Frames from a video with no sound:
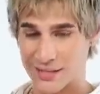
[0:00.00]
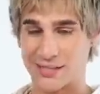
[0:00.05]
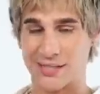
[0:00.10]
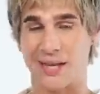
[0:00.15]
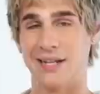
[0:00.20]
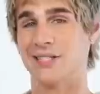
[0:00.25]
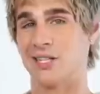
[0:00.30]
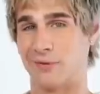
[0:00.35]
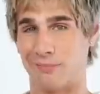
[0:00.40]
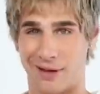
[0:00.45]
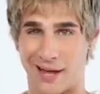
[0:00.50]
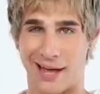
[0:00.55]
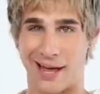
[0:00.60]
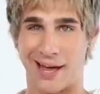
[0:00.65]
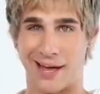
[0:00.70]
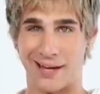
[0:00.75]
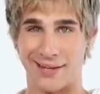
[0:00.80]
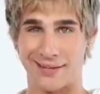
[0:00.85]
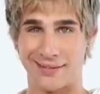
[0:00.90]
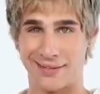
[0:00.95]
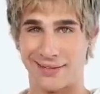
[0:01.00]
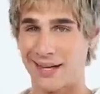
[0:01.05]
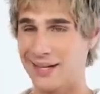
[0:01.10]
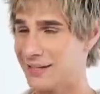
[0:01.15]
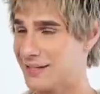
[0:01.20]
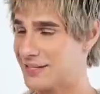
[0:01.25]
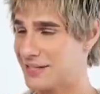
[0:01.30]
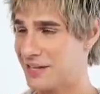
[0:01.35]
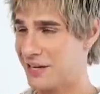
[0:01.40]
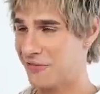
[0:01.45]
a scent on my hand,
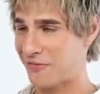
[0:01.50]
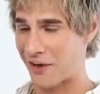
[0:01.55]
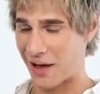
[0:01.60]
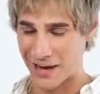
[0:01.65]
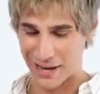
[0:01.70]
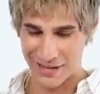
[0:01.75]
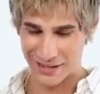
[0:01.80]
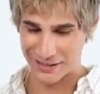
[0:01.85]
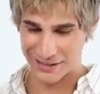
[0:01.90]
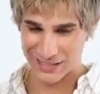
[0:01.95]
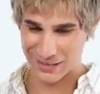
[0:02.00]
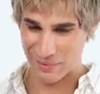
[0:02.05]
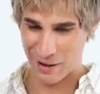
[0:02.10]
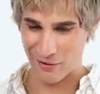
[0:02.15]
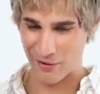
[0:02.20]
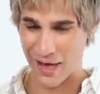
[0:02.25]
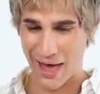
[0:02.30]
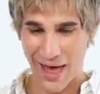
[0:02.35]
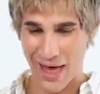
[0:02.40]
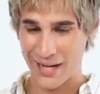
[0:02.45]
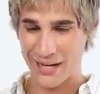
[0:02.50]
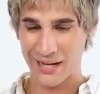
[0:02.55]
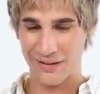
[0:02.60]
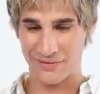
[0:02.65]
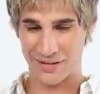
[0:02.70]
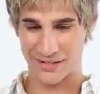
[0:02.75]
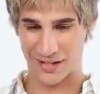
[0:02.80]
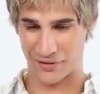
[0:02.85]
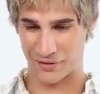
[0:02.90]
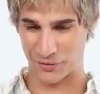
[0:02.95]
let's see if I can smell any
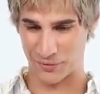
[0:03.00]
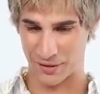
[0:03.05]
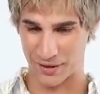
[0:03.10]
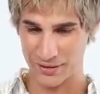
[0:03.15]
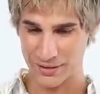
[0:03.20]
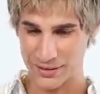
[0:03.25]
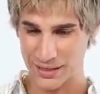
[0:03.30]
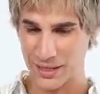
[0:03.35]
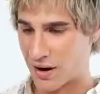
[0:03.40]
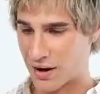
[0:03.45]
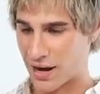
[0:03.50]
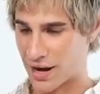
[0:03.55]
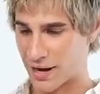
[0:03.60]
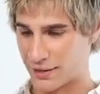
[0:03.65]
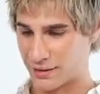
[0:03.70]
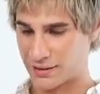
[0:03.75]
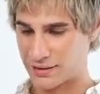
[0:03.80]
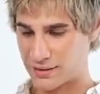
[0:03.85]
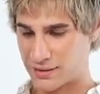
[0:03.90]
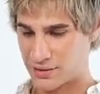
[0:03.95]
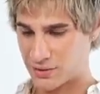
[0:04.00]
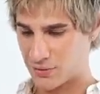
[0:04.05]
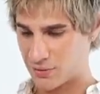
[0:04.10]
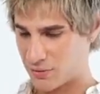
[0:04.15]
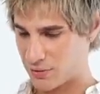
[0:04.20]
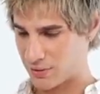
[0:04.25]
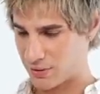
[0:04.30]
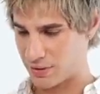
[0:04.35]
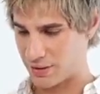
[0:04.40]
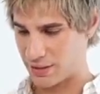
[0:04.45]
of these other ones. Okay, let's
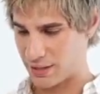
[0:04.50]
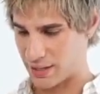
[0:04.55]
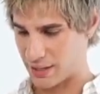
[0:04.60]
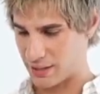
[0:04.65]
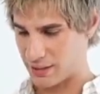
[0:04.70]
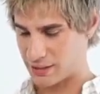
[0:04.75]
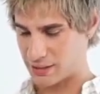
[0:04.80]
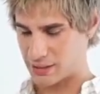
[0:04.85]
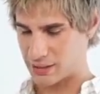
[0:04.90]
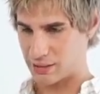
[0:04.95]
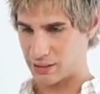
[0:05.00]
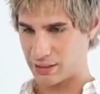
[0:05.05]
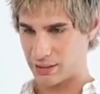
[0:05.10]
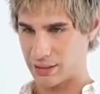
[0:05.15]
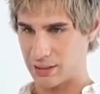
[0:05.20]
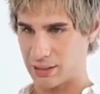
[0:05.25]
do this.